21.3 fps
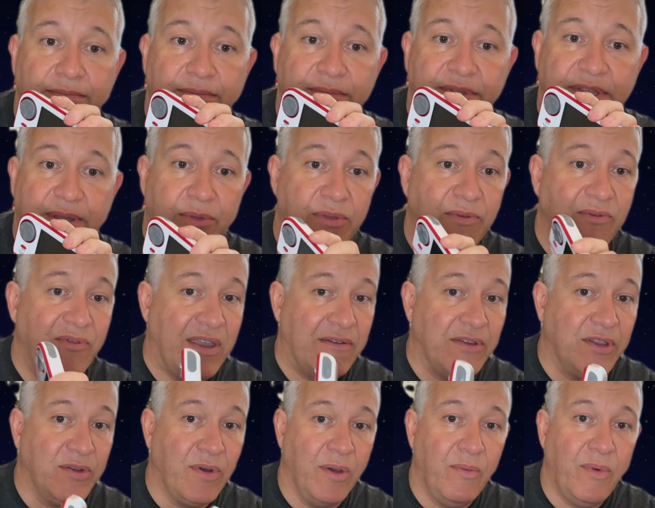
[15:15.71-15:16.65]
Some of them
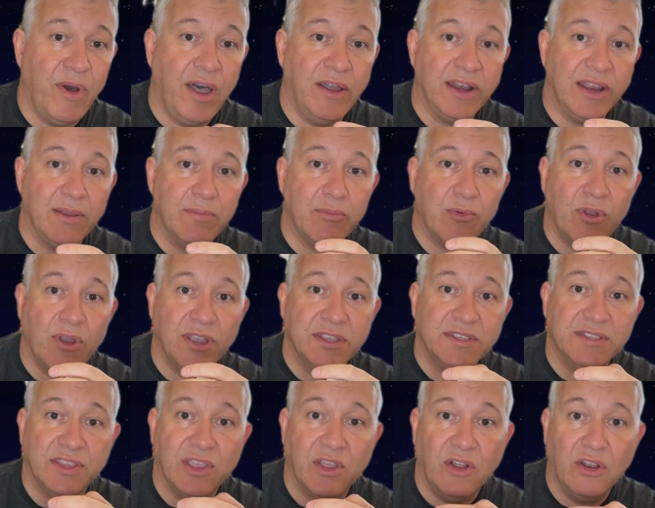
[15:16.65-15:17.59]
vary quite wildly in price.
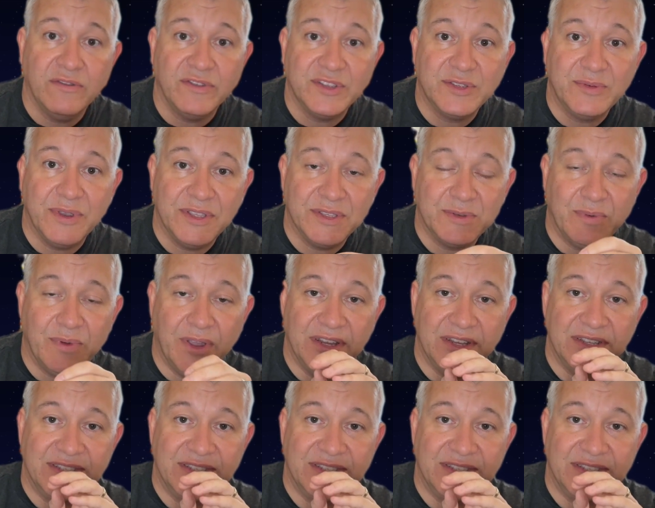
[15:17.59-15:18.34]
So the Oliver Twins one,